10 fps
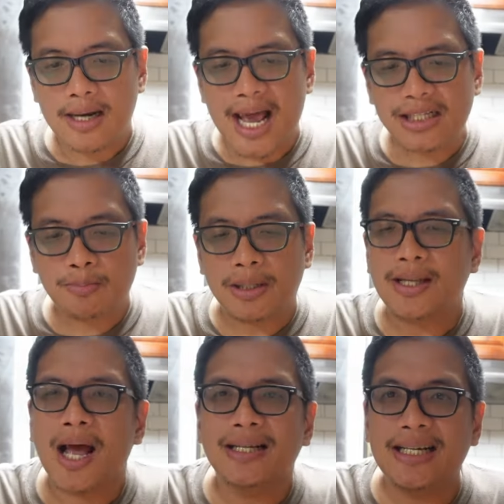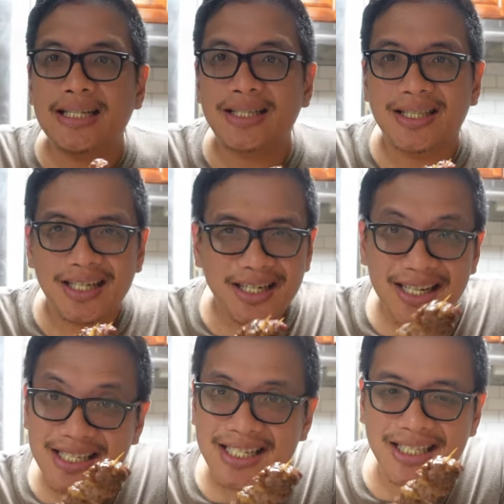last but not least
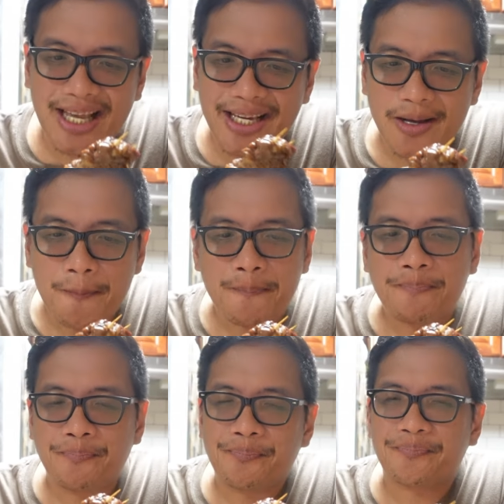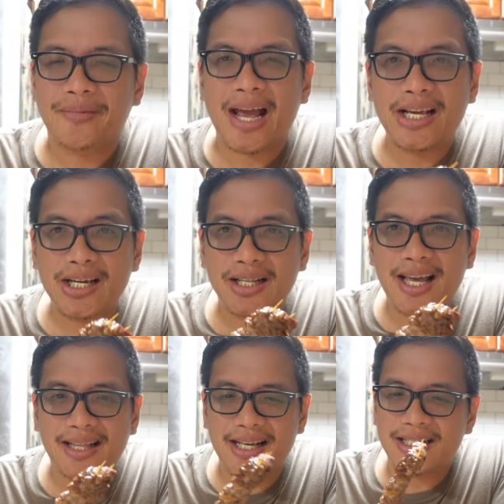is the steak now you could
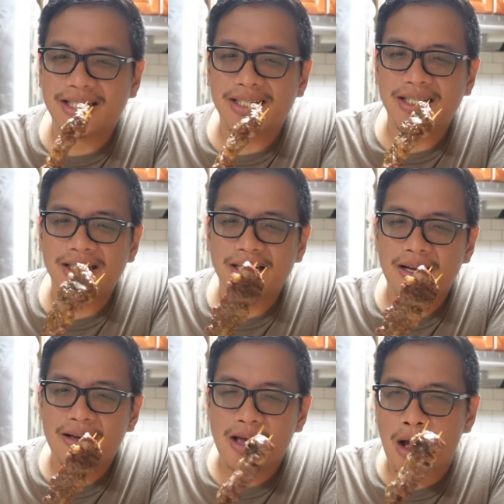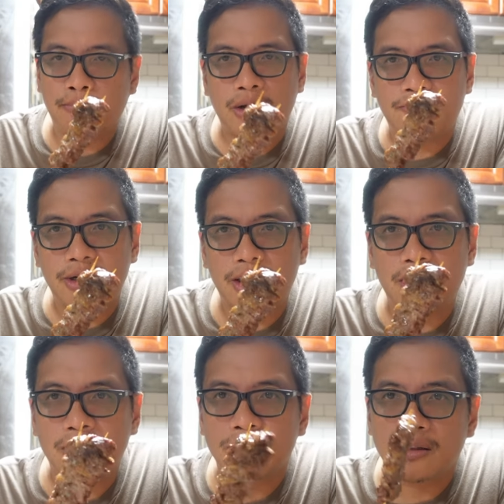get this
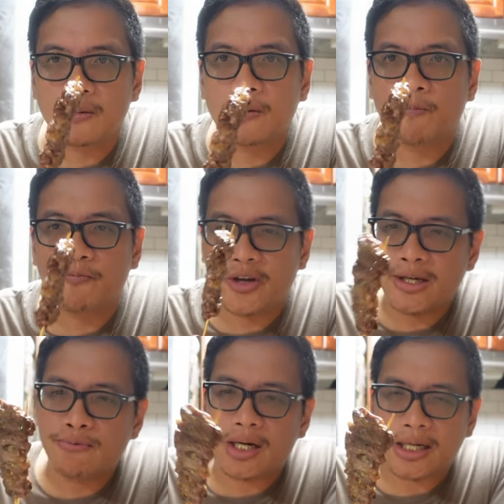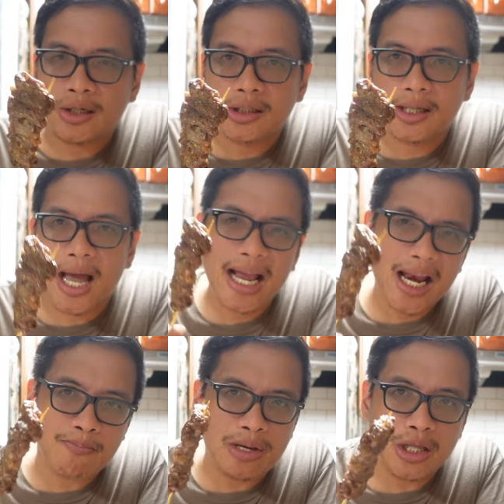however maybe you want it cooked I
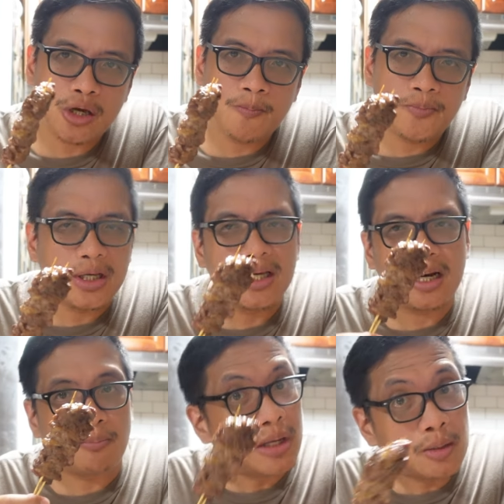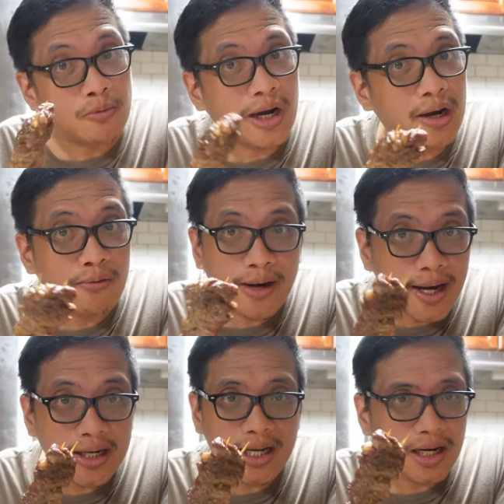got it medium you get it medium rare
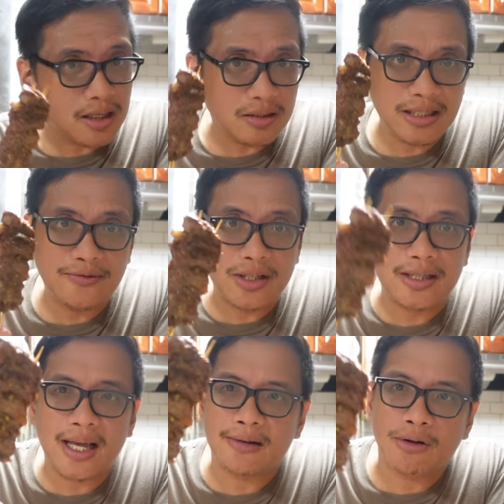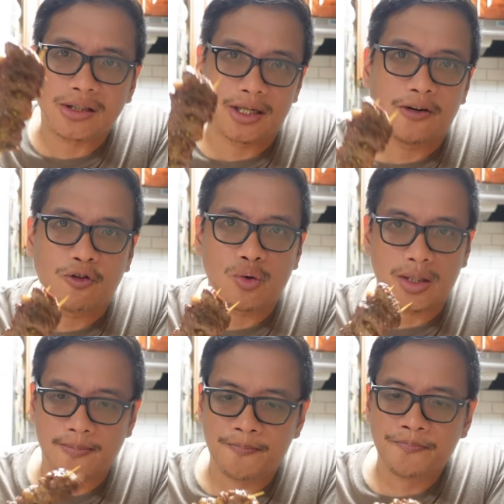rare you can even get well done if you
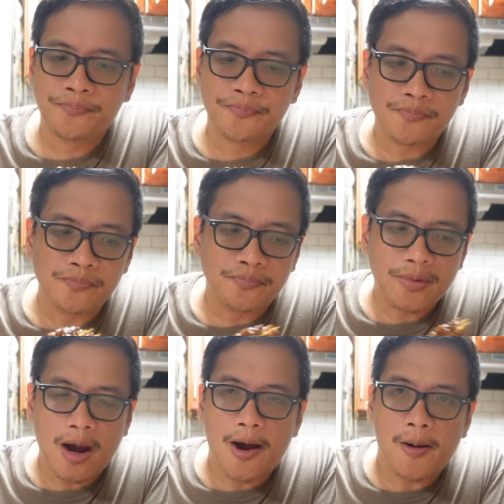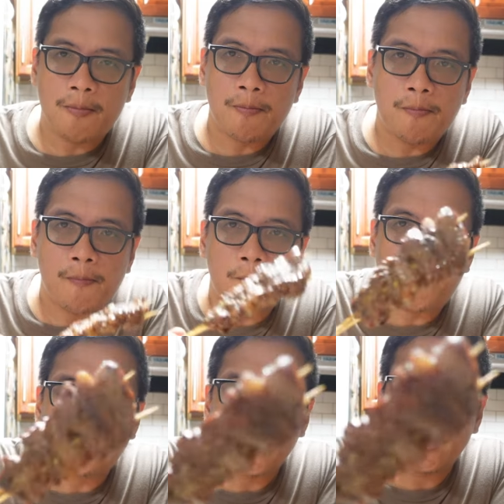want um,
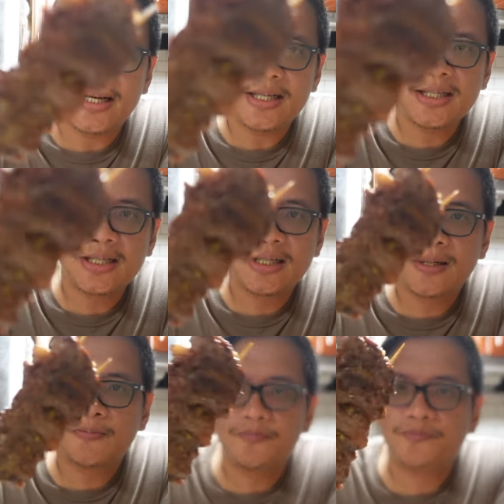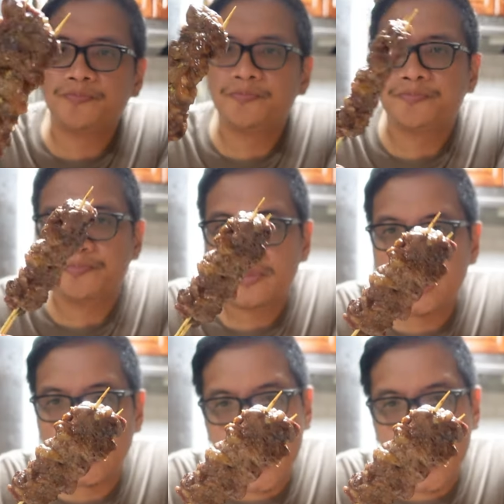here it is you could